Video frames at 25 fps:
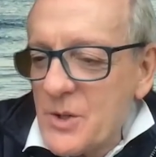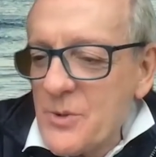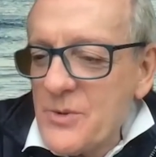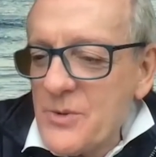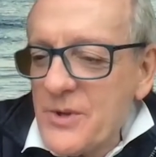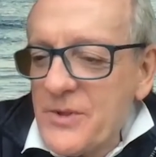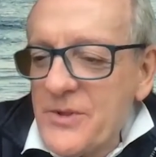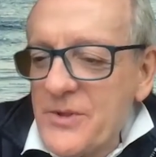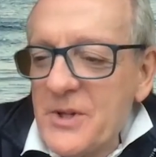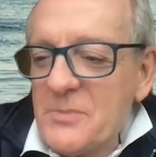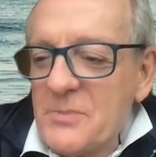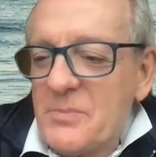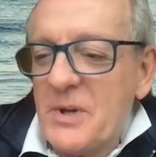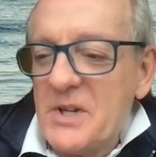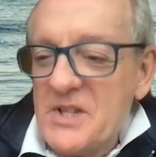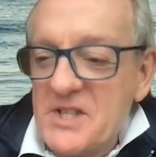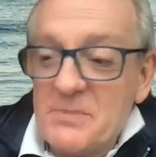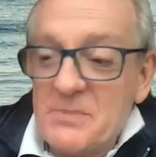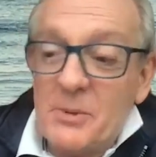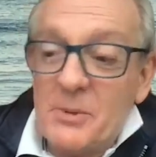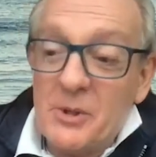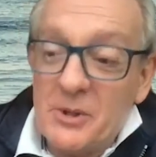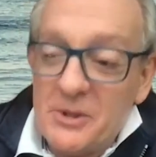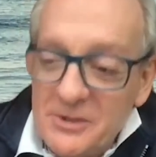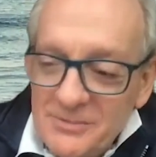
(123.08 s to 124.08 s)
the third
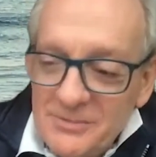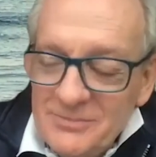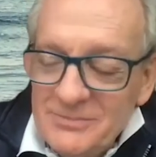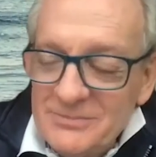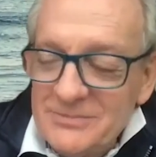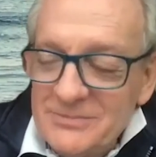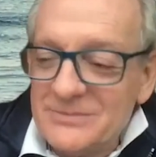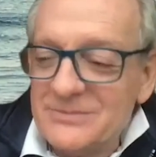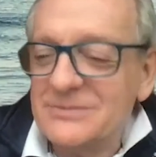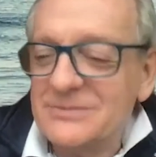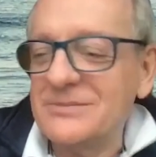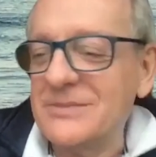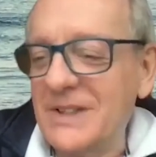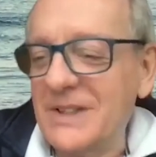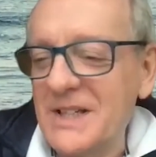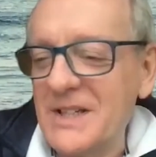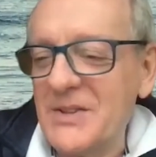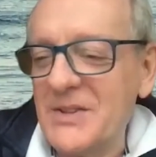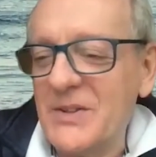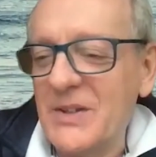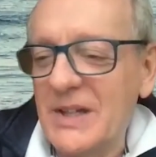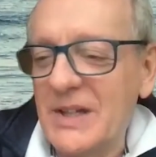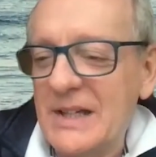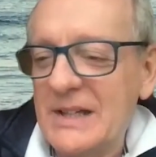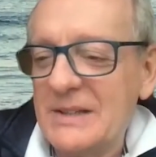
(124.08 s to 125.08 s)
principle, right,
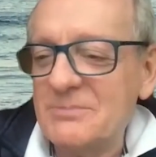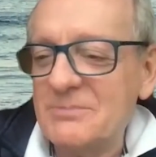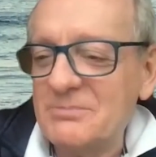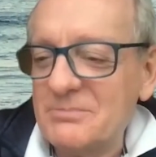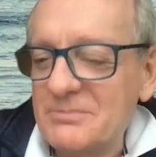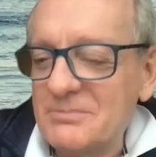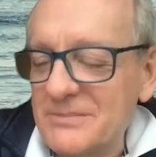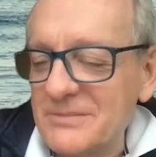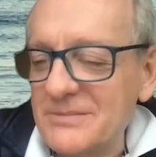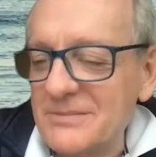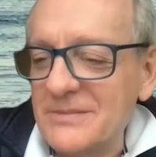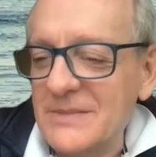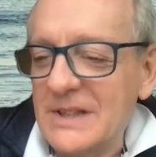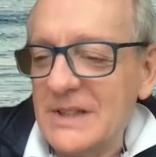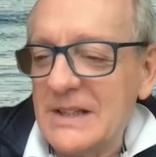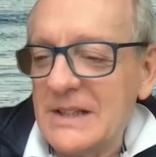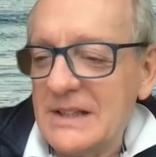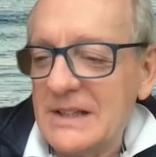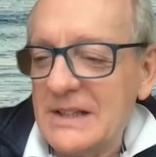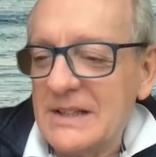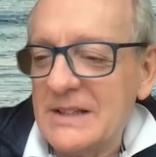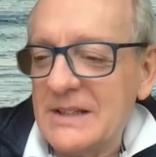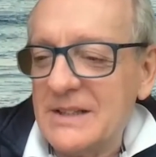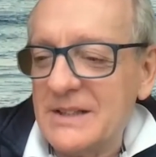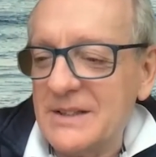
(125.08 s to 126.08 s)
that
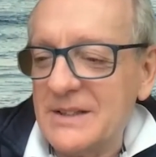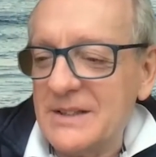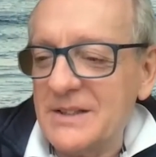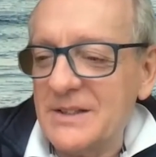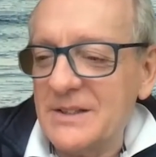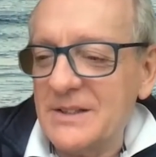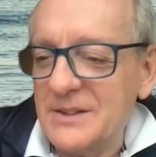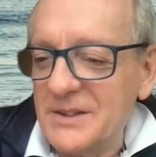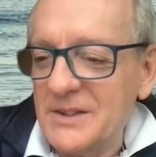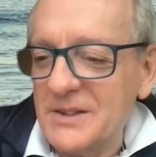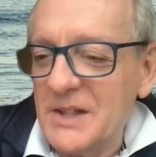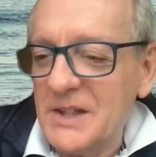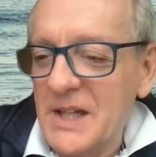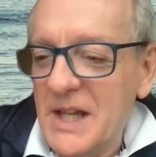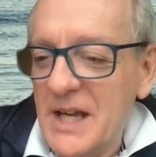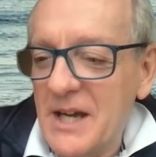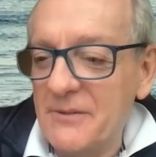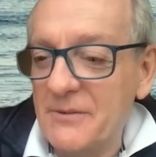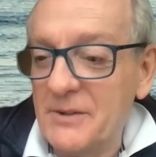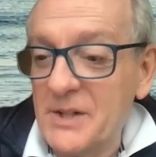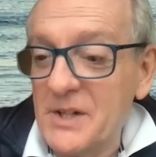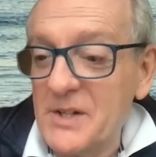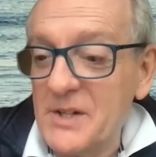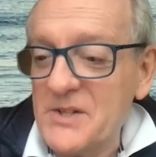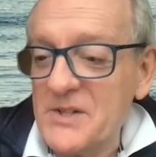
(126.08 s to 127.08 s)
the
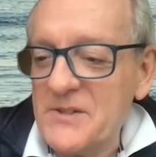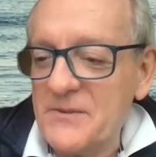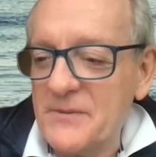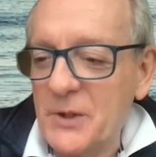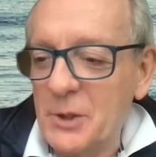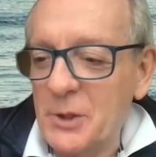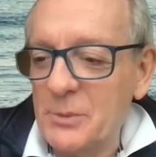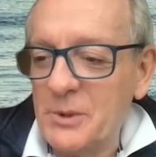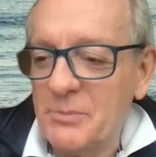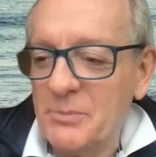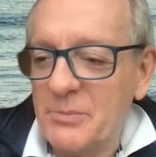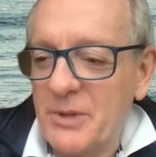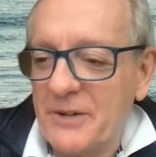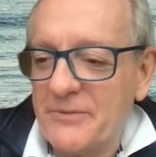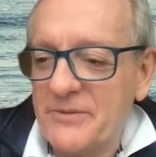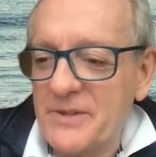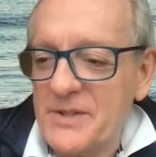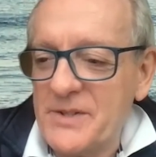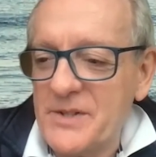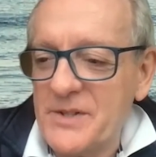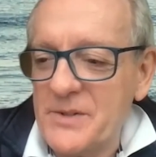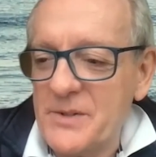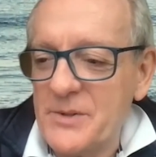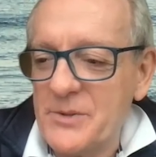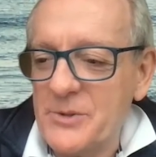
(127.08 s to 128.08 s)
evidence for human
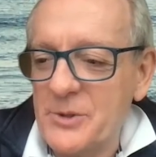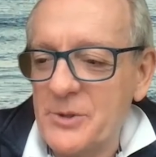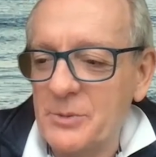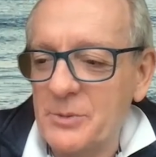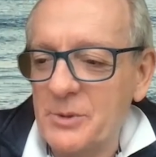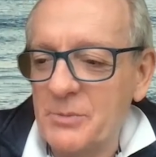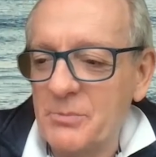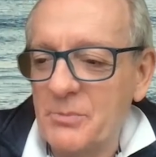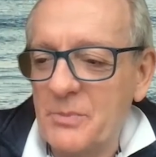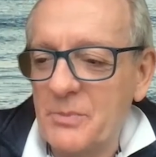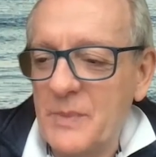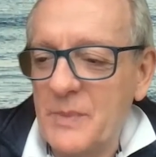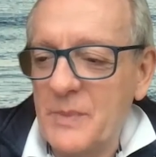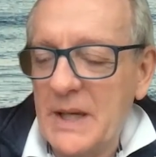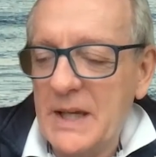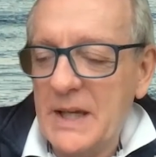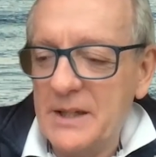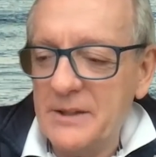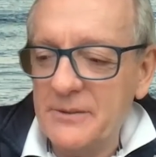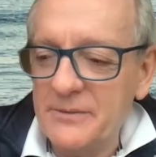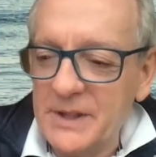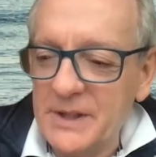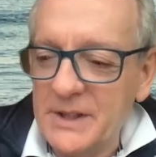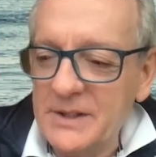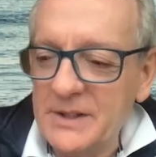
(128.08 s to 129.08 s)
preferences is human
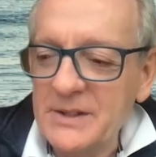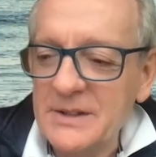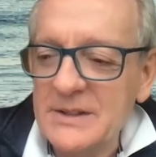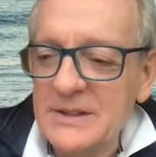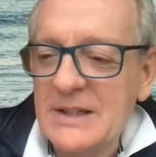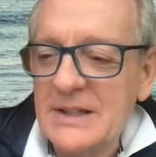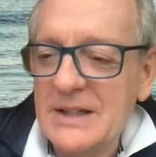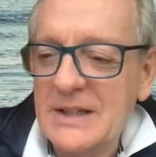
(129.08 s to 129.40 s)
behavior.